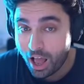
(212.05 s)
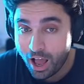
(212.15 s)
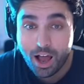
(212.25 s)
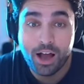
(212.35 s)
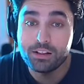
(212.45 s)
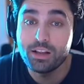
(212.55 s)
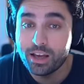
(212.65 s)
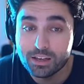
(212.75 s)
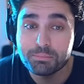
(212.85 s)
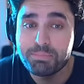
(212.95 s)
uh,
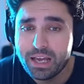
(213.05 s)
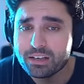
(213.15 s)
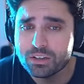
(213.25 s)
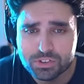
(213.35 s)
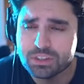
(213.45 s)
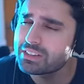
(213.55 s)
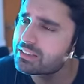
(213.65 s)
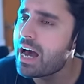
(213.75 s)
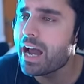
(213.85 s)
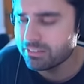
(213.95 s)
like Black Ops 6
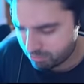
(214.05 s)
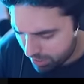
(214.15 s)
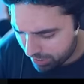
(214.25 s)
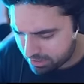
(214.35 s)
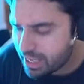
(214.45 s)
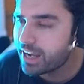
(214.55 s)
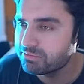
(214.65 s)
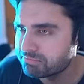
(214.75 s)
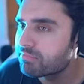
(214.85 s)
is I. It is I.